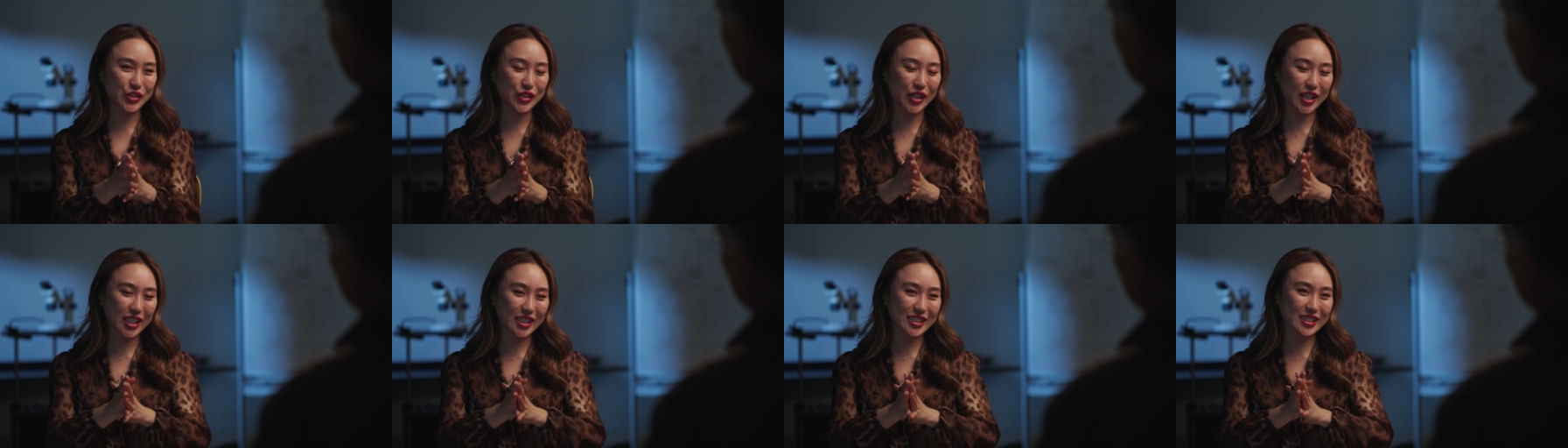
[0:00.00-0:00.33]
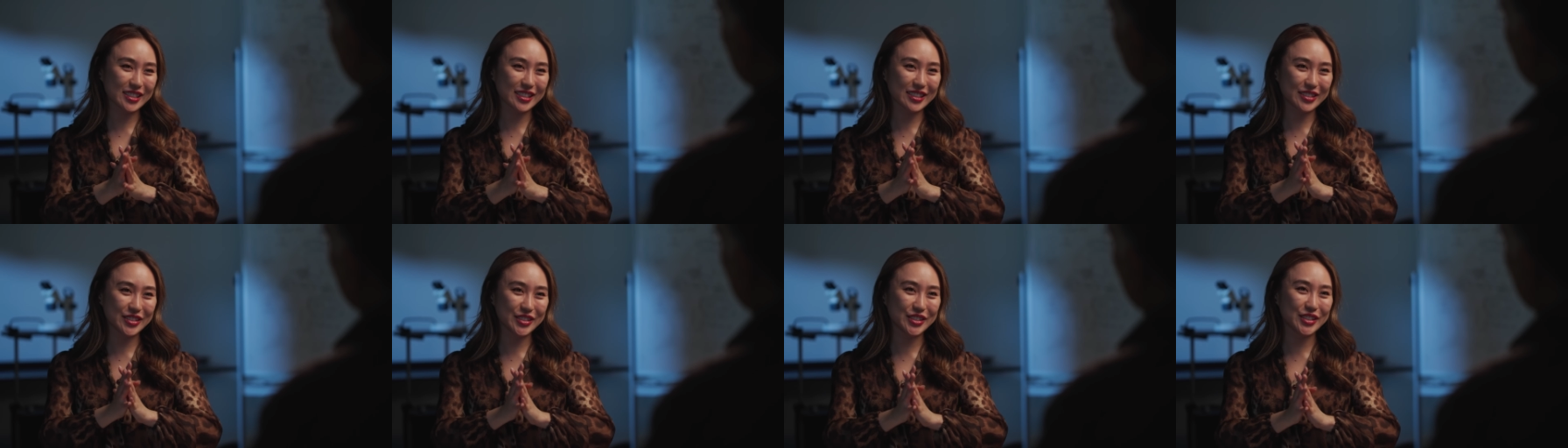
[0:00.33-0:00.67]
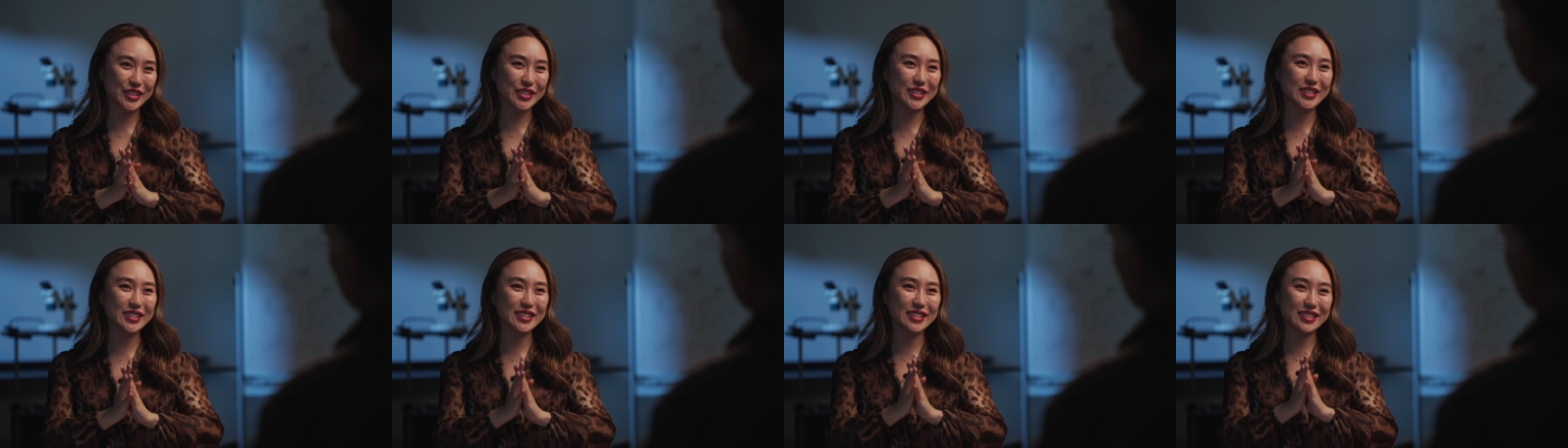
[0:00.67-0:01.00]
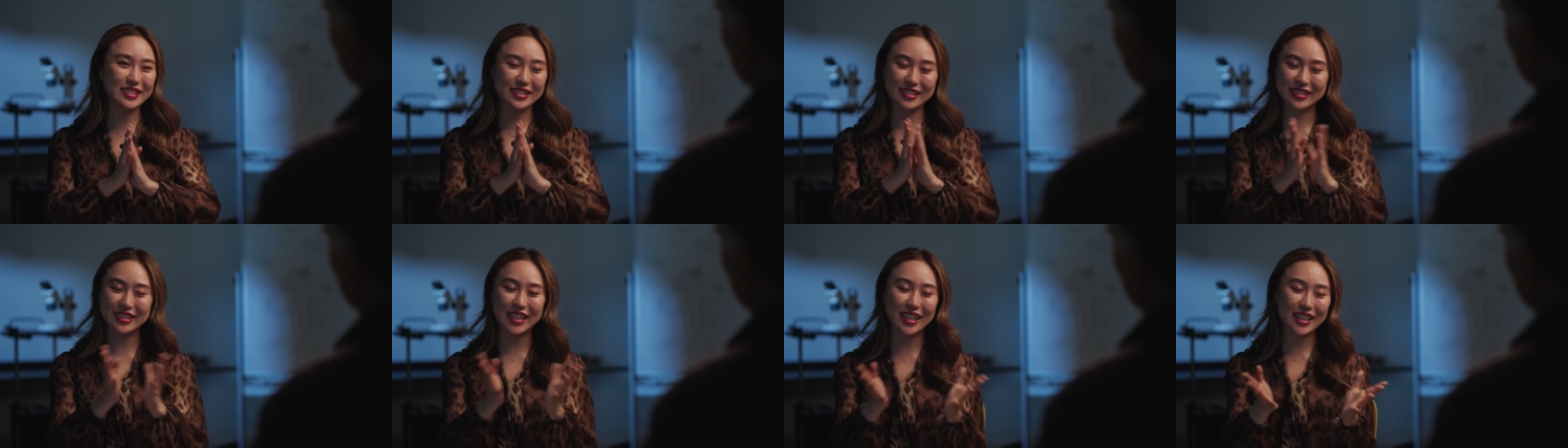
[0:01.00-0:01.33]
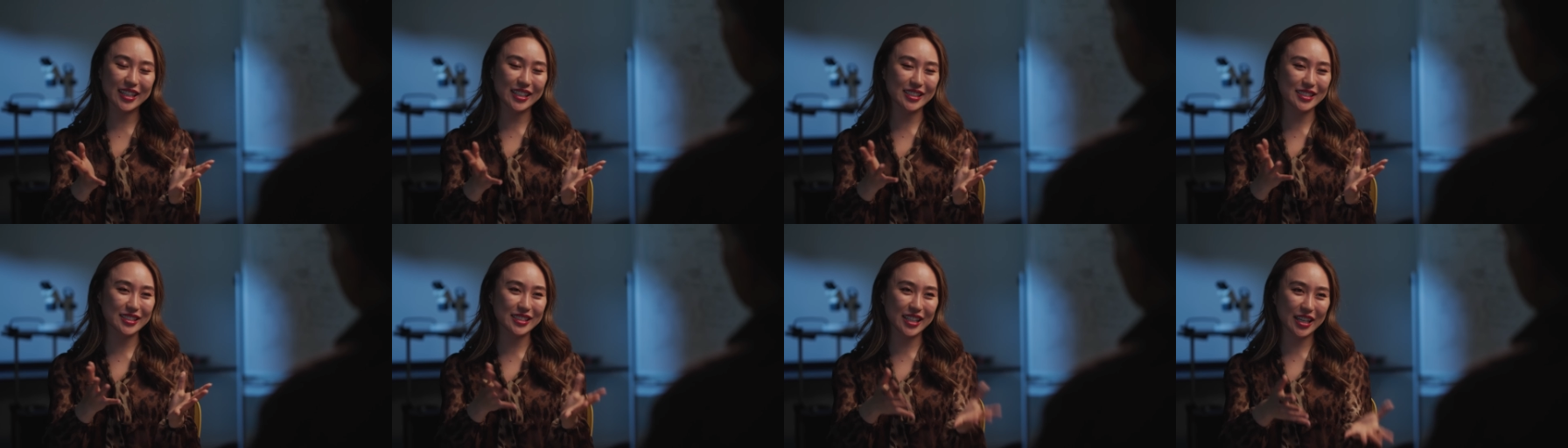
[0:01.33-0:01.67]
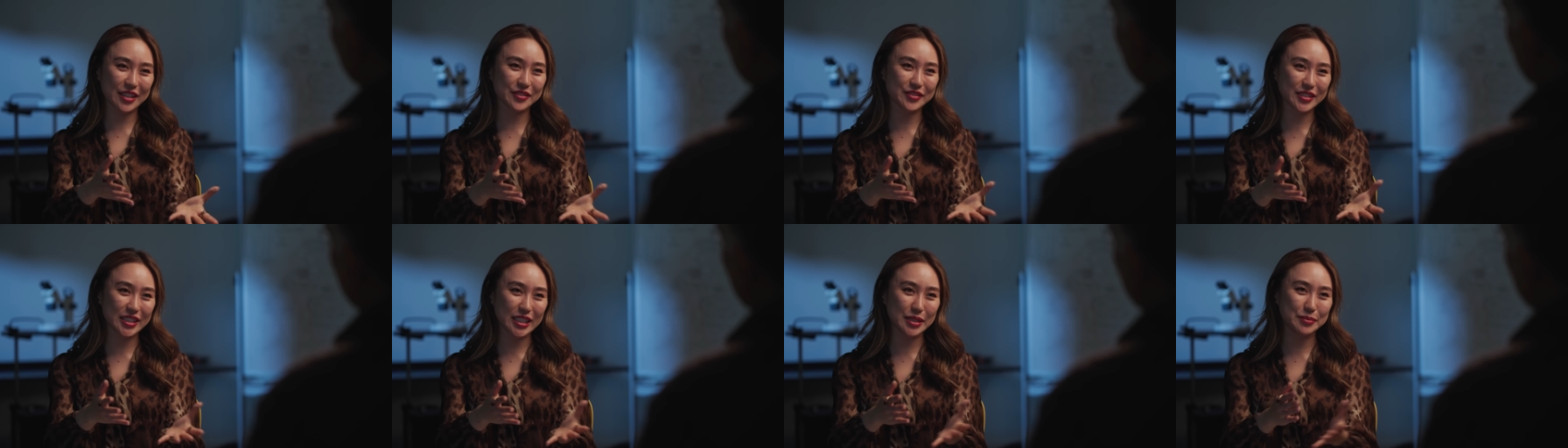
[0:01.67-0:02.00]
drugs. Could you take a
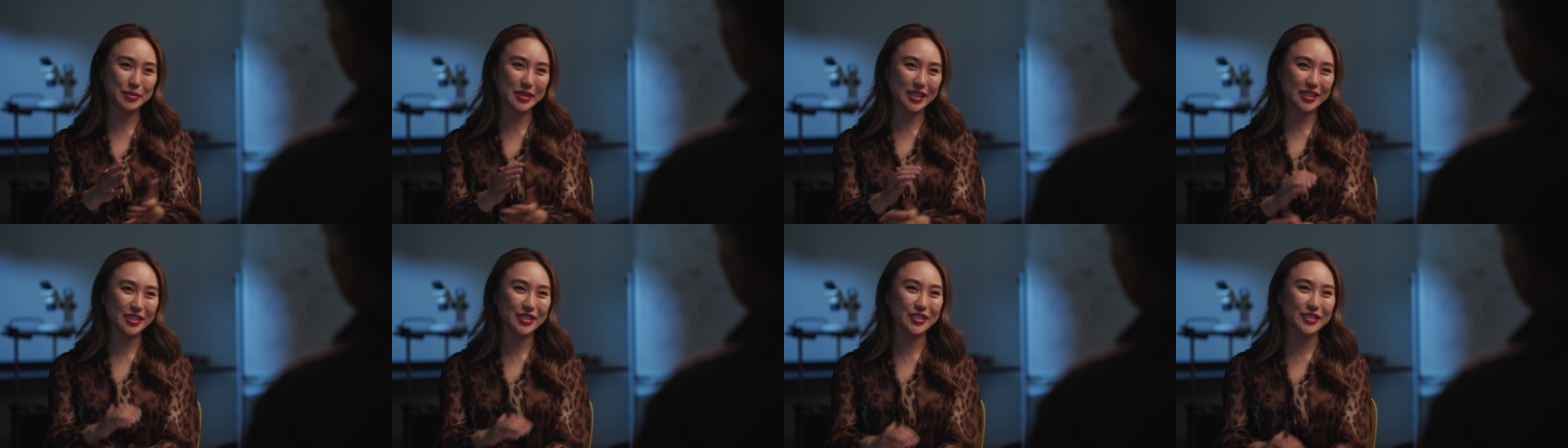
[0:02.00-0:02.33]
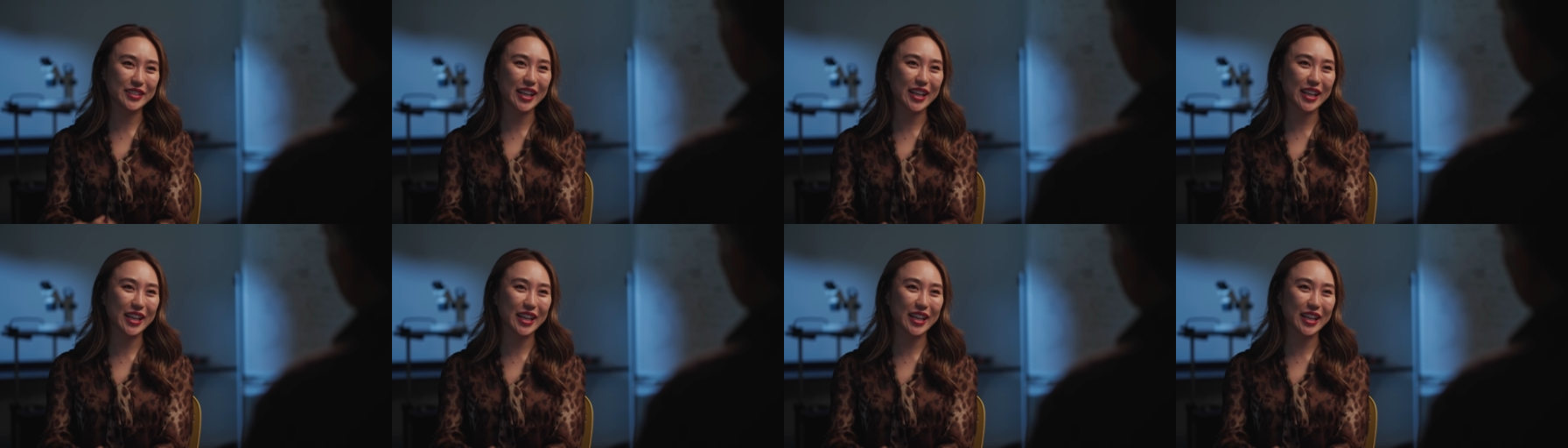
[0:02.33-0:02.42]
step deep into